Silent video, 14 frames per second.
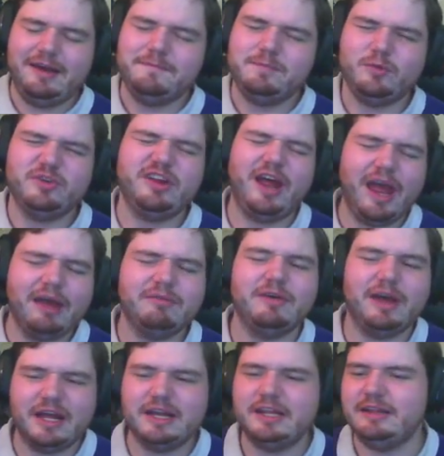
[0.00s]
Was there ever
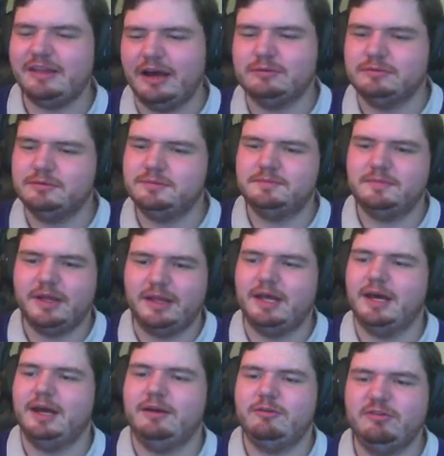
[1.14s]
any doubt in
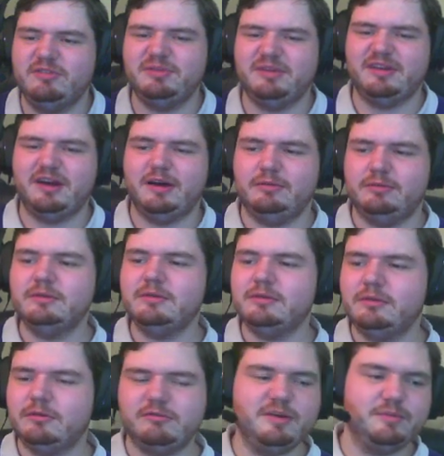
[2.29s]
that? Grimsby Town,
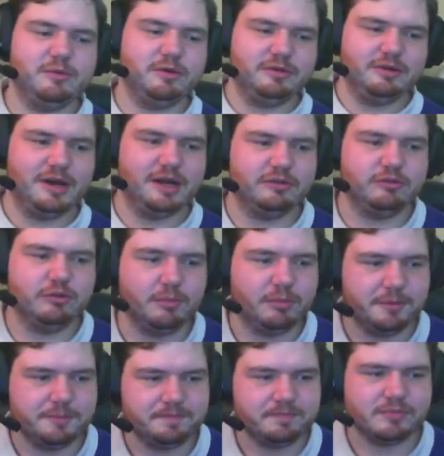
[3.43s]
Greenwood at the top.
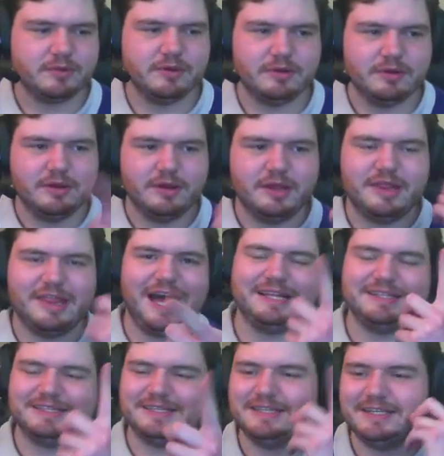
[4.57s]

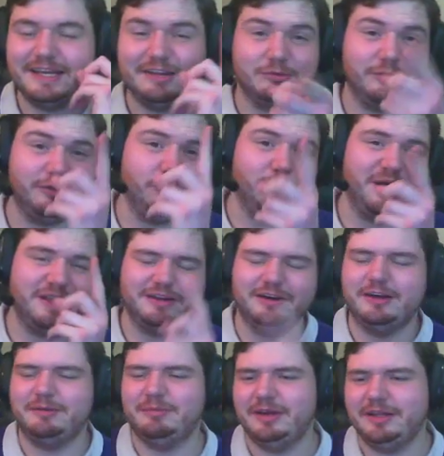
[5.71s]
That is what you call Man
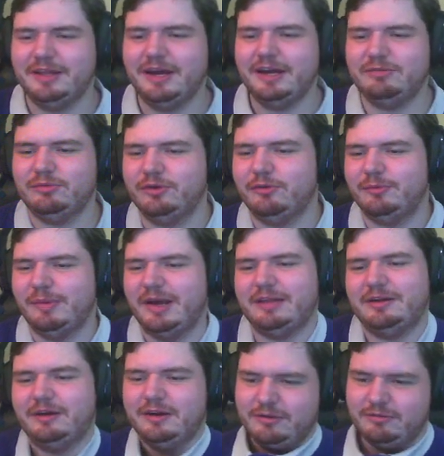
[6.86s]
United, mate. That is what you call Man
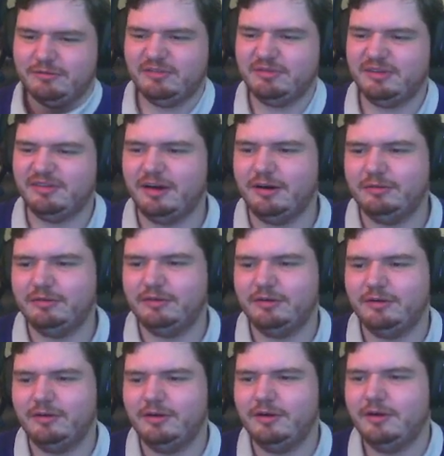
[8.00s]
United. Grimsby Town,
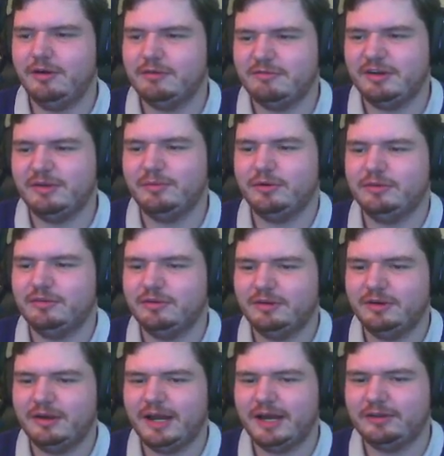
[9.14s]
Greenwood
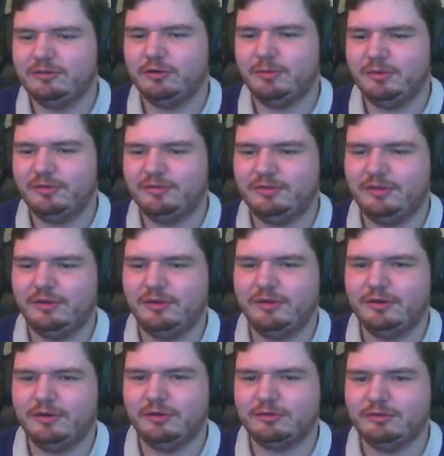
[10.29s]
at the top of the
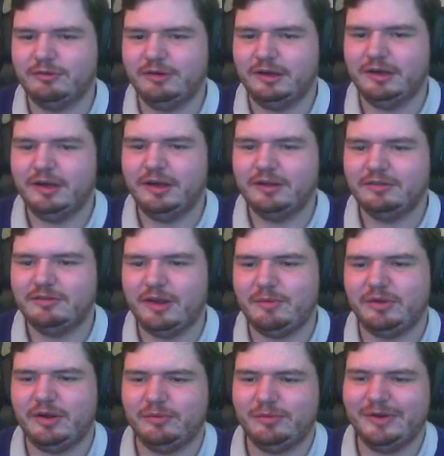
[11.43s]
goal scoring table
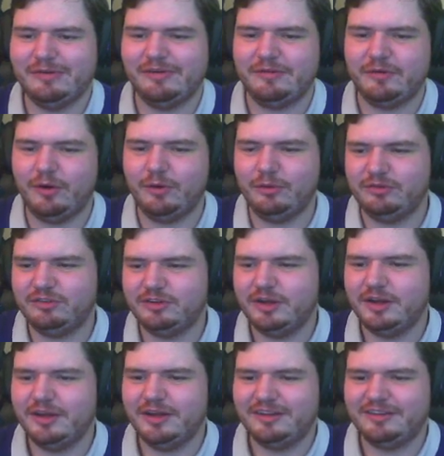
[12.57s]
there with 25 goals.
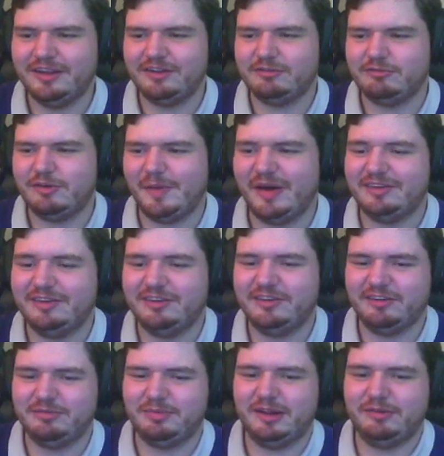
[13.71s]
Sanchez Rebath in
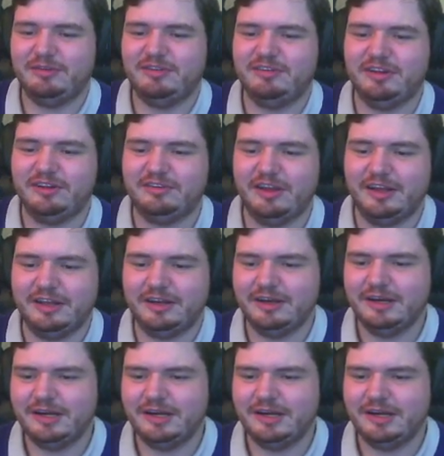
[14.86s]
6th place with 16.